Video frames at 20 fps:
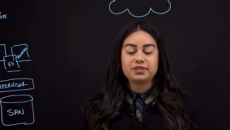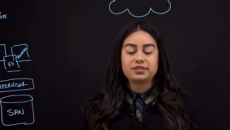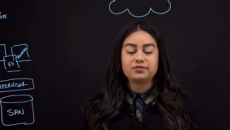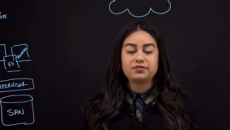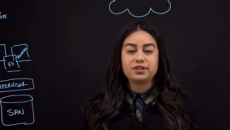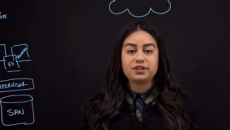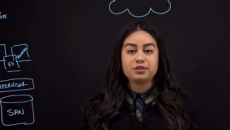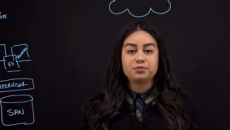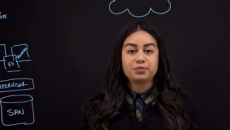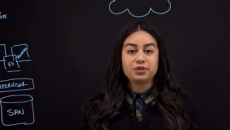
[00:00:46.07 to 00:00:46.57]

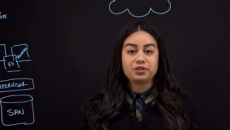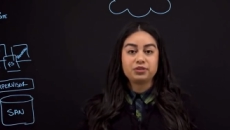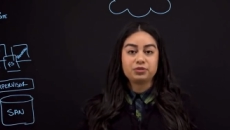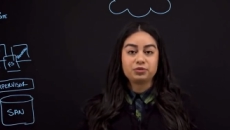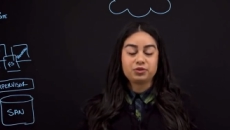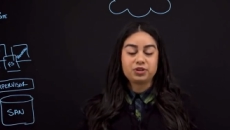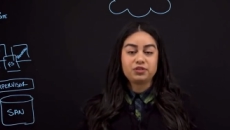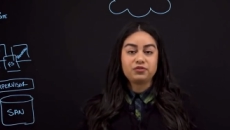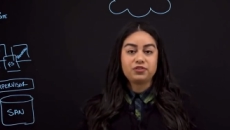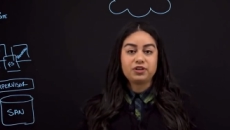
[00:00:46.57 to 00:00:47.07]
developing
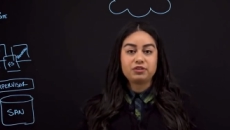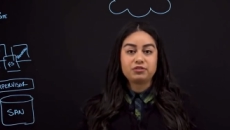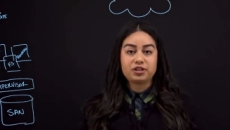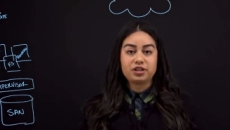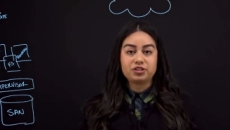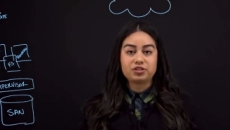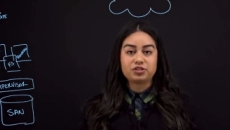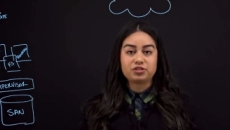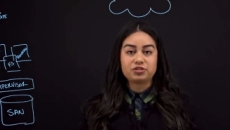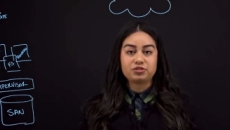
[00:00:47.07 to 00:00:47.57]
3
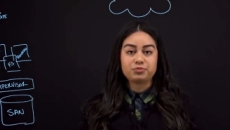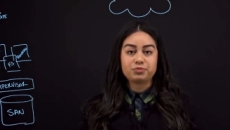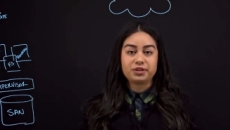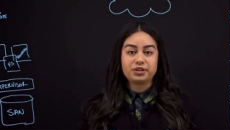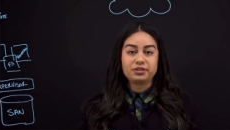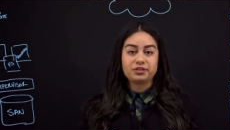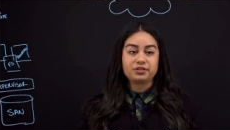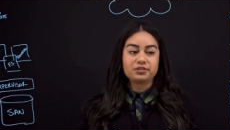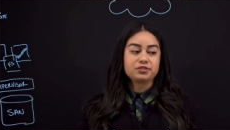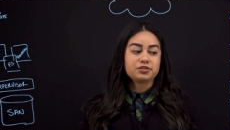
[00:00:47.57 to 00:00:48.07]
foundational
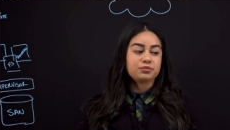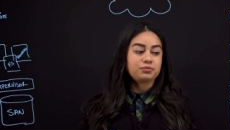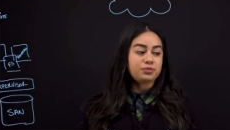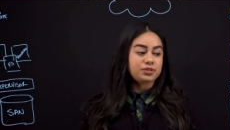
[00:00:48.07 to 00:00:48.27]
pillars